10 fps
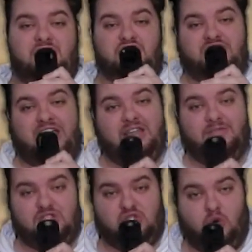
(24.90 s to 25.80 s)
understanding of
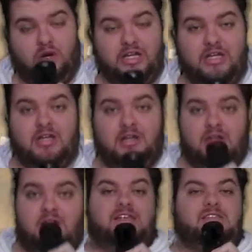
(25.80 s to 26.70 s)
the story.
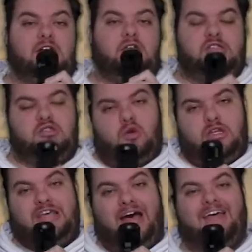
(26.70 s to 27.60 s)
That's not good
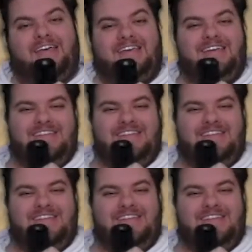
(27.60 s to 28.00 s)
storytelling.